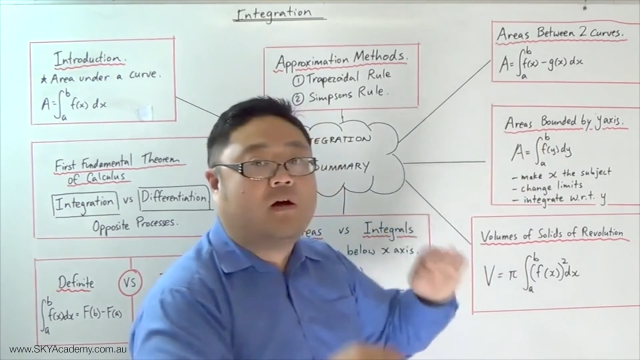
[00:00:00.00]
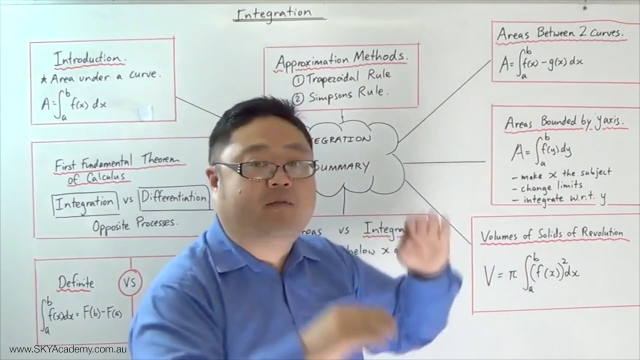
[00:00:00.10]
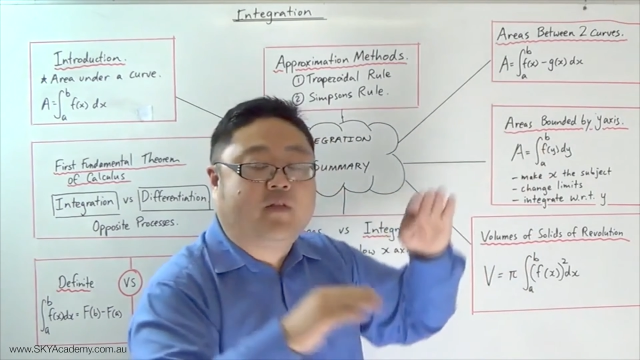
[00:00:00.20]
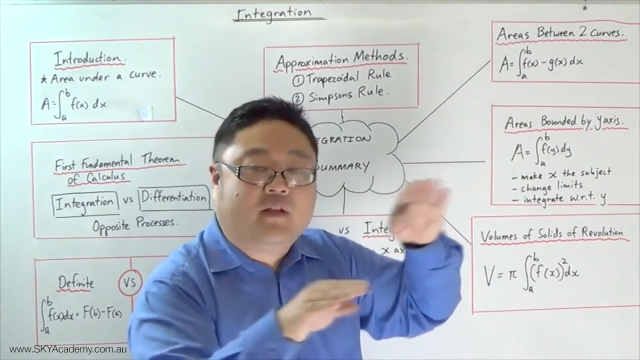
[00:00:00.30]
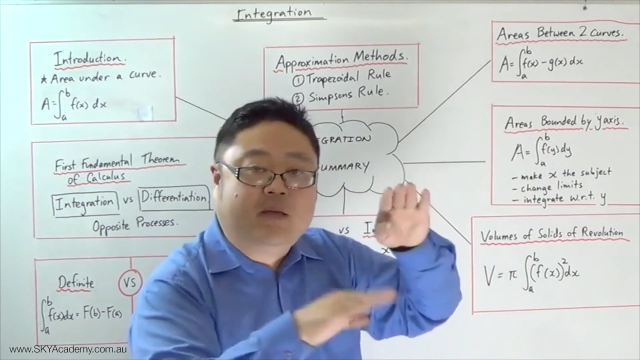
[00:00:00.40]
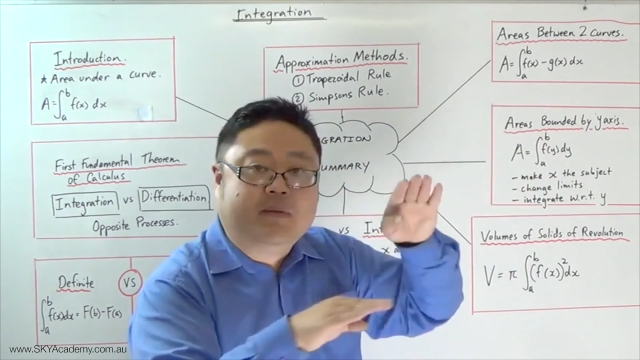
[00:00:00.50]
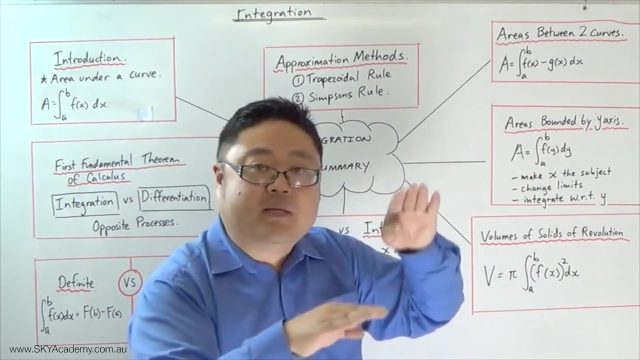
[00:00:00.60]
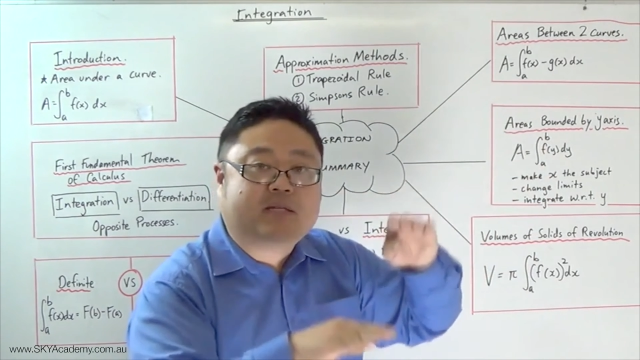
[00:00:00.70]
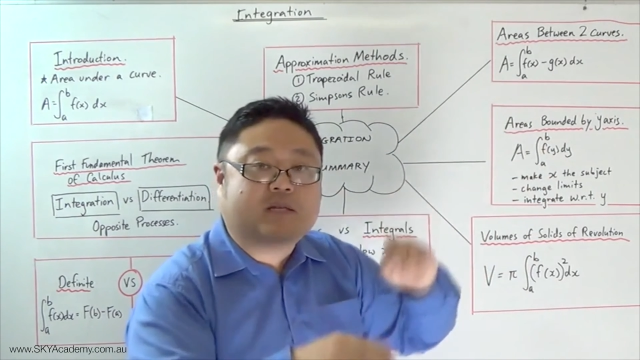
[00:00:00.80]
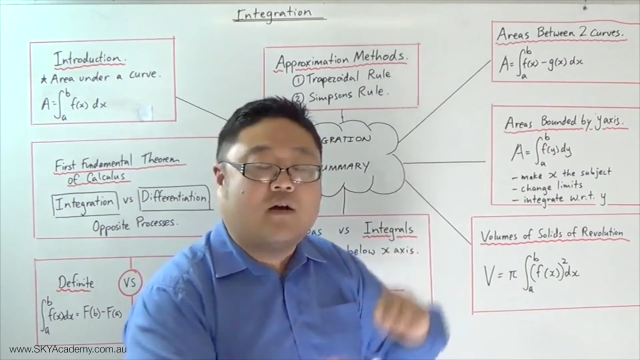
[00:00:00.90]
of the
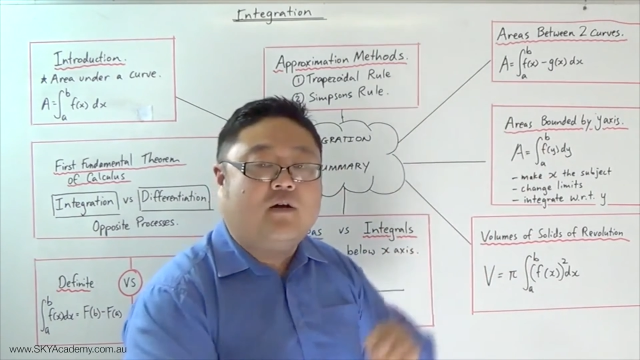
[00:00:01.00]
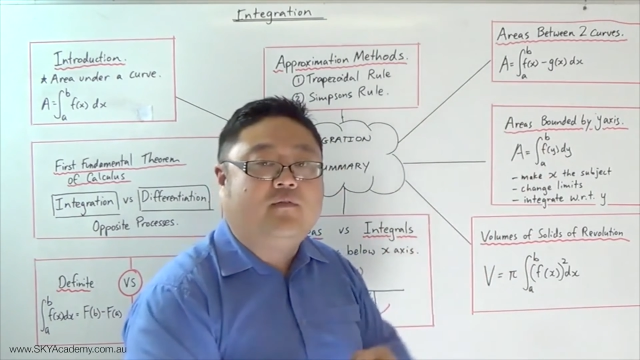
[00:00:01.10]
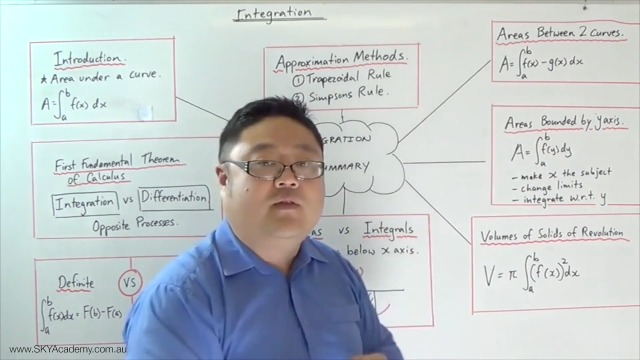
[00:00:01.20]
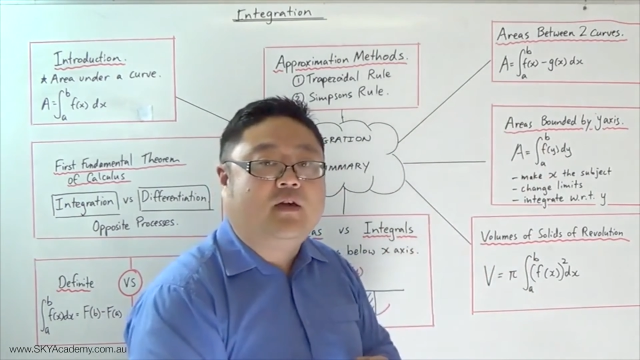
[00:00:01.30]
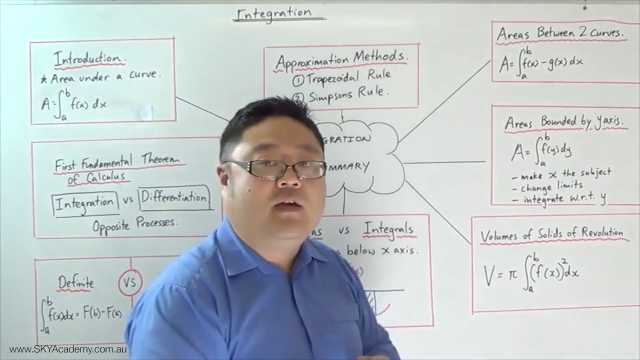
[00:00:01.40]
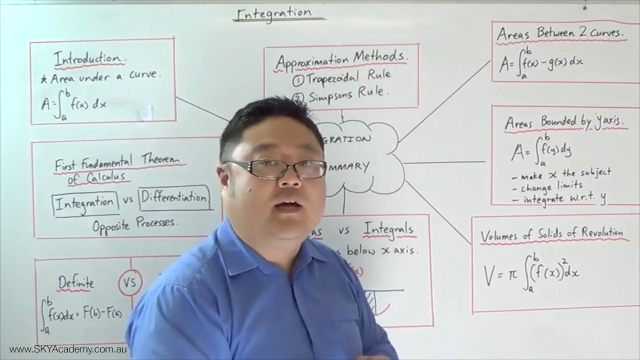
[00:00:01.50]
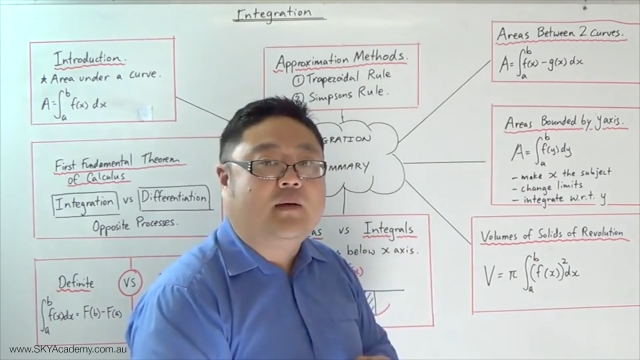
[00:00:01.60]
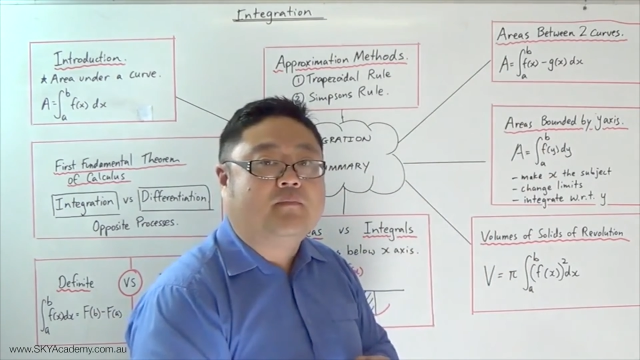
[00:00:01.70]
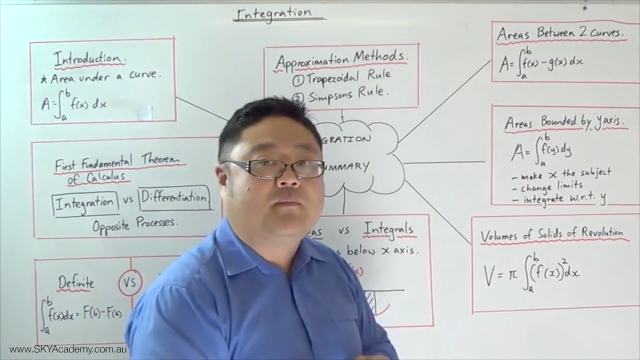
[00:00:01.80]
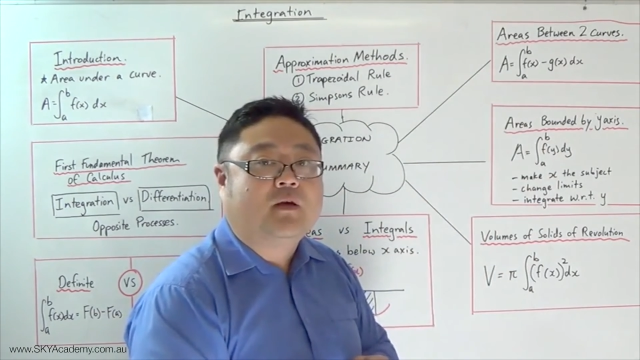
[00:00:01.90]
limits of the,
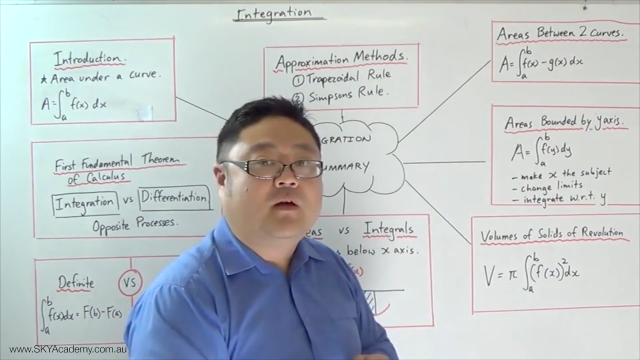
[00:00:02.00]
um,